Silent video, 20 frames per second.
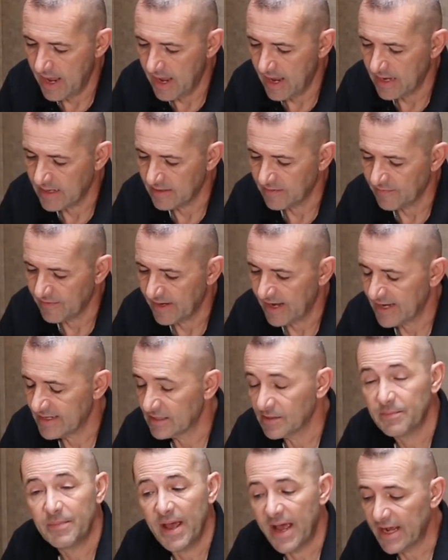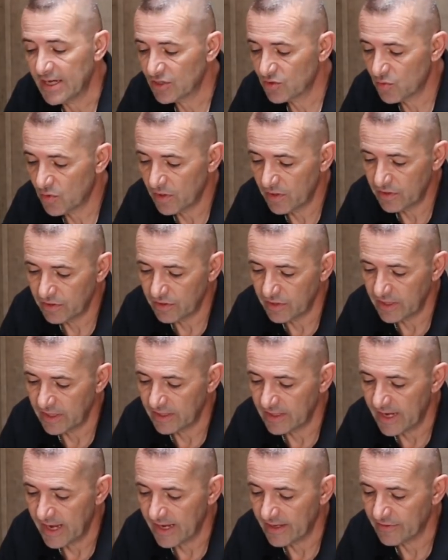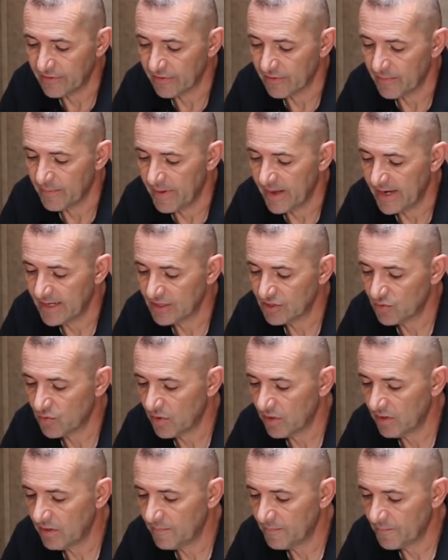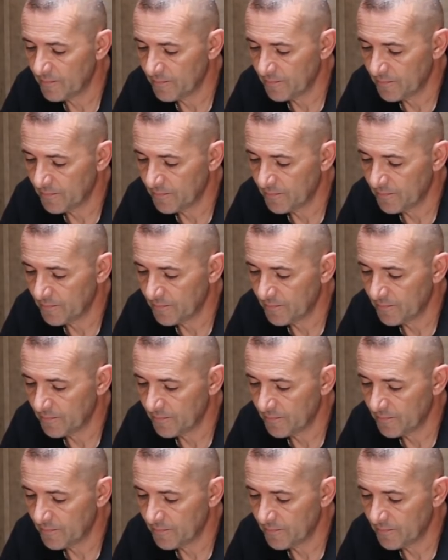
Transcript: And if it has a password, you need to enter the password.